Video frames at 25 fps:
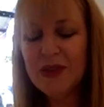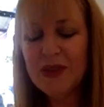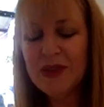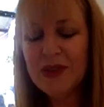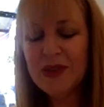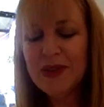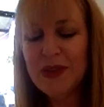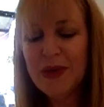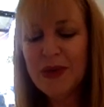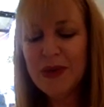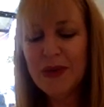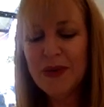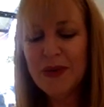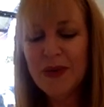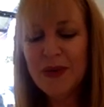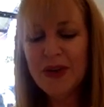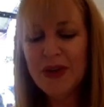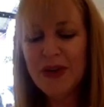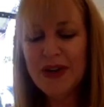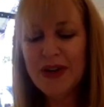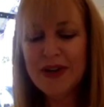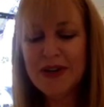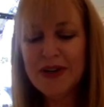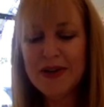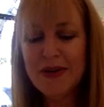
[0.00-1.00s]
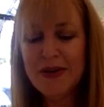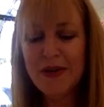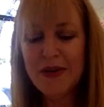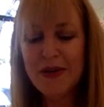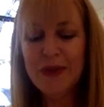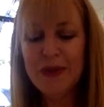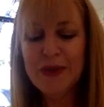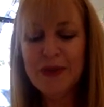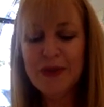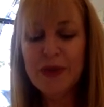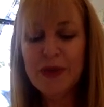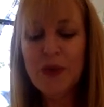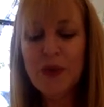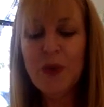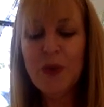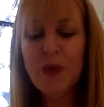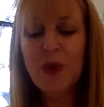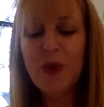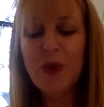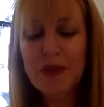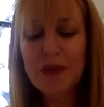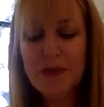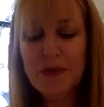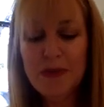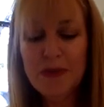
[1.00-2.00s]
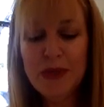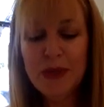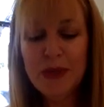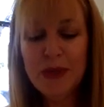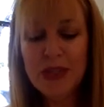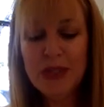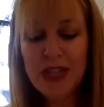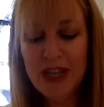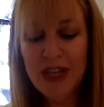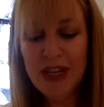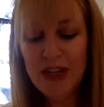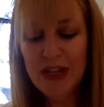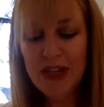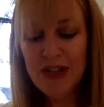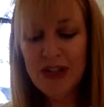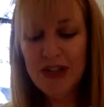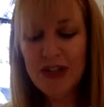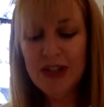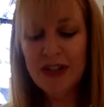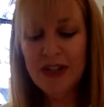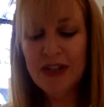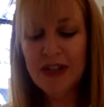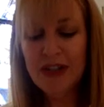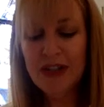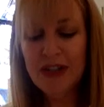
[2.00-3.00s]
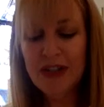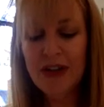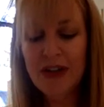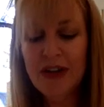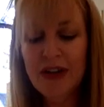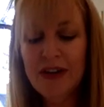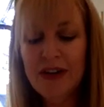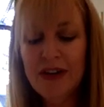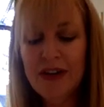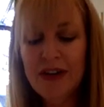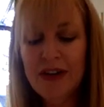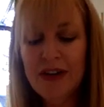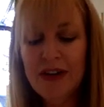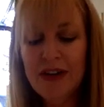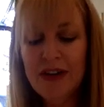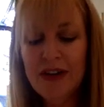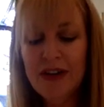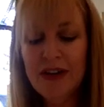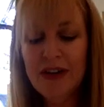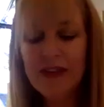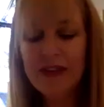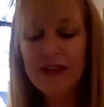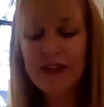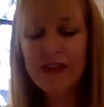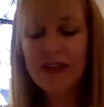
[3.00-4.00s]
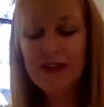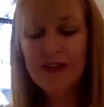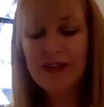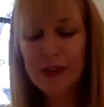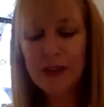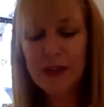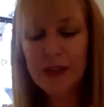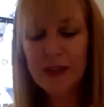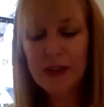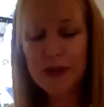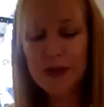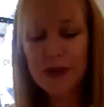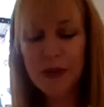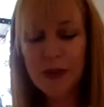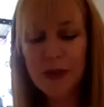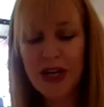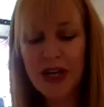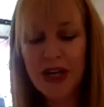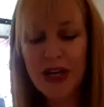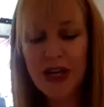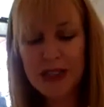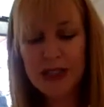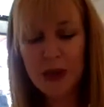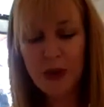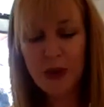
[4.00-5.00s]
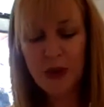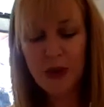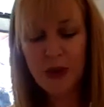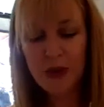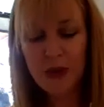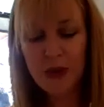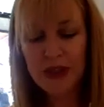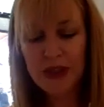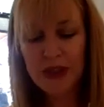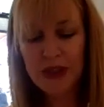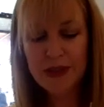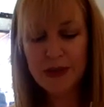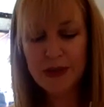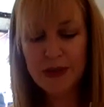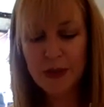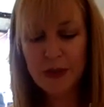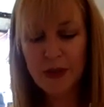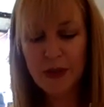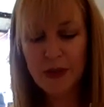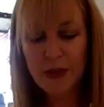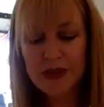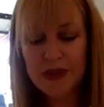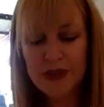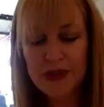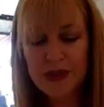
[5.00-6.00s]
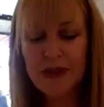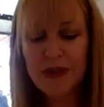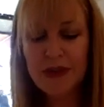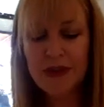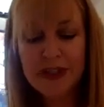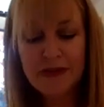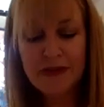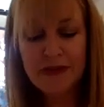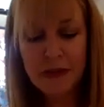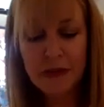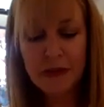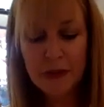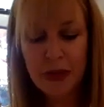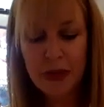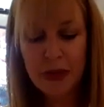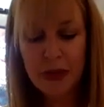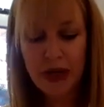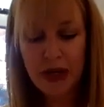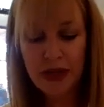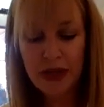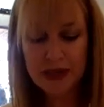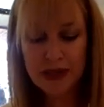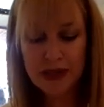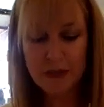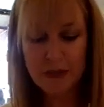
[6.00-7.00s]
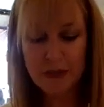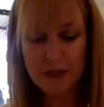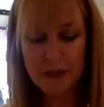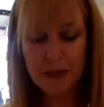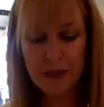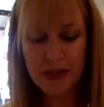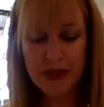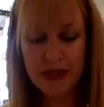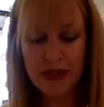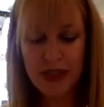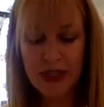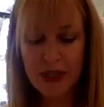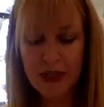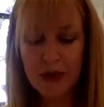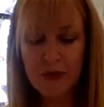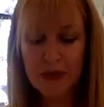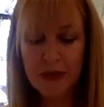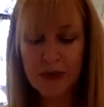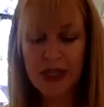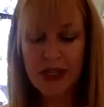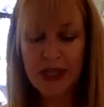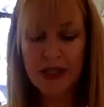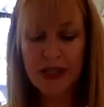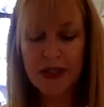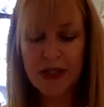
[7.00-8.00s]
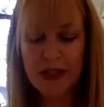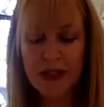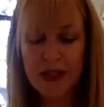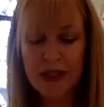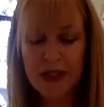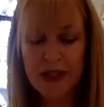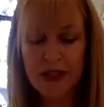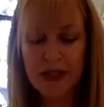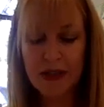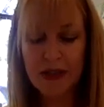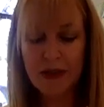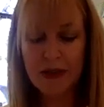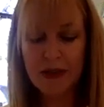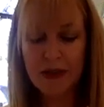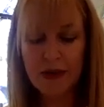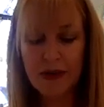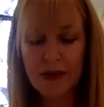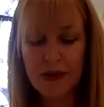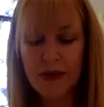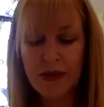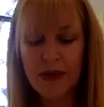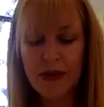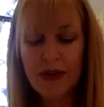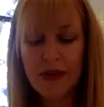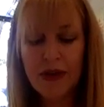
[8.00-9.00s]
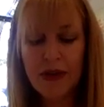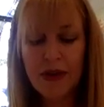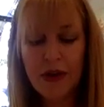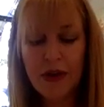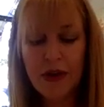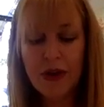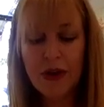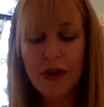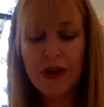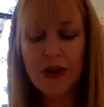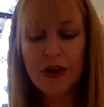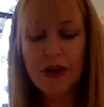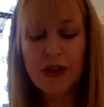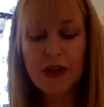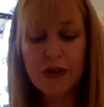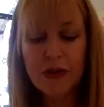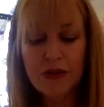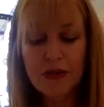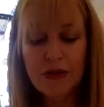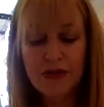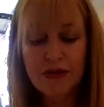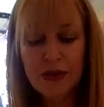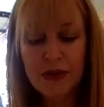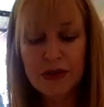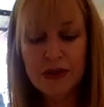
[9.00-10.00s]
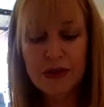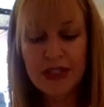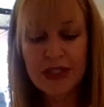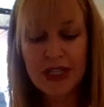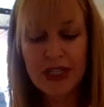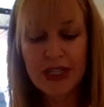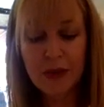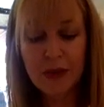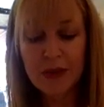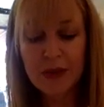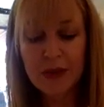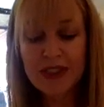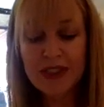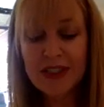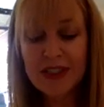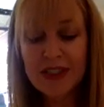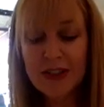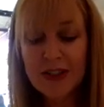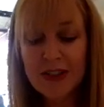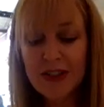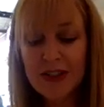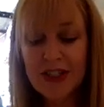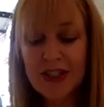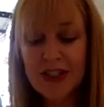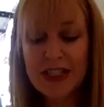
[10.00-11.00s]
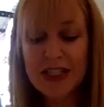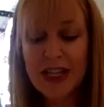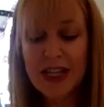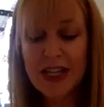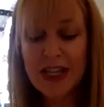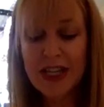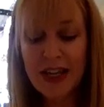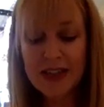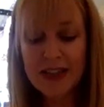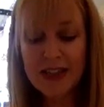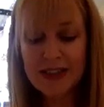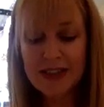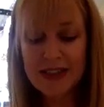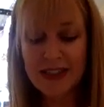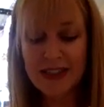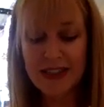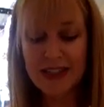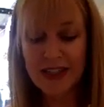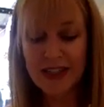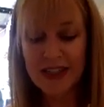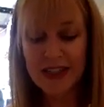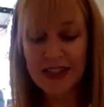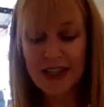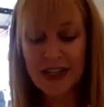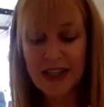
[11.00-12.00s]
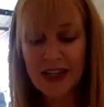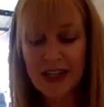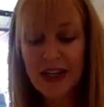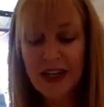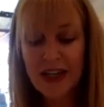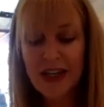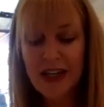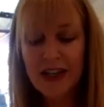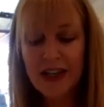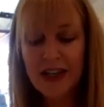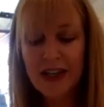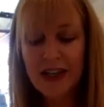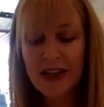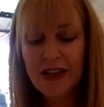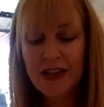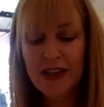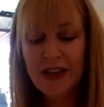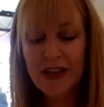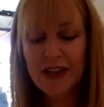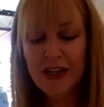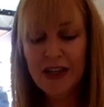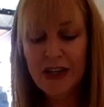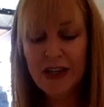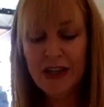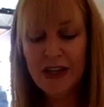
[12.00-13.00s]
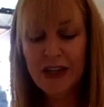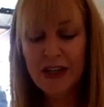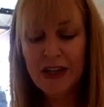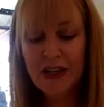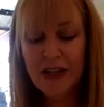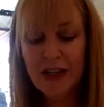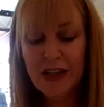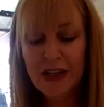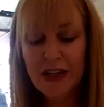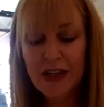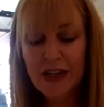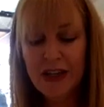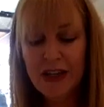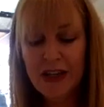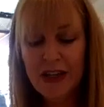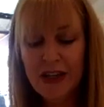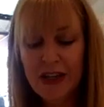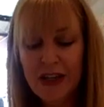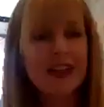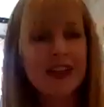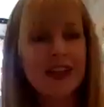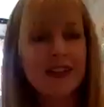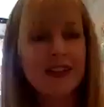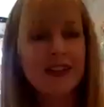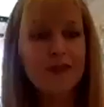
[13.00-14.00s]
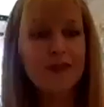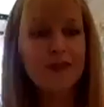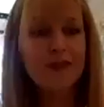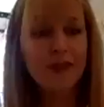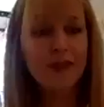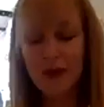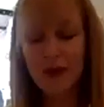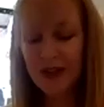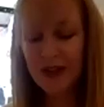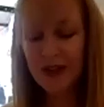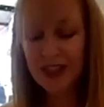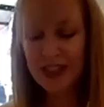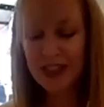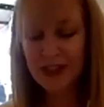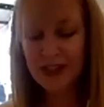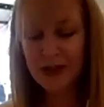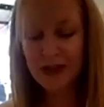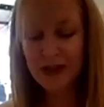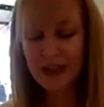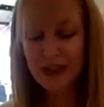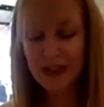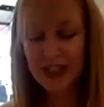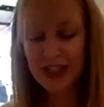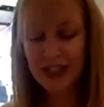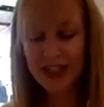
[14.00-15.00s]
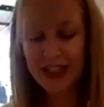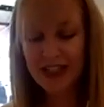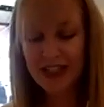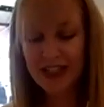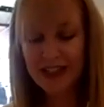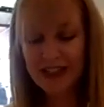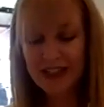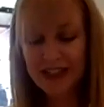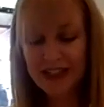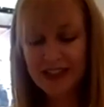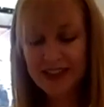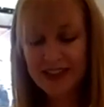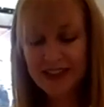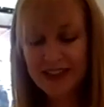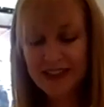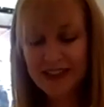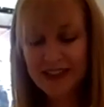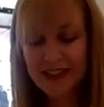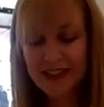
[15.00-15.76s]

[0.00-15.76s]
So, so what mutation of you as the only source for a different possibility on planet Earth are you refusing with such intensity that you would avoid it for all eternity?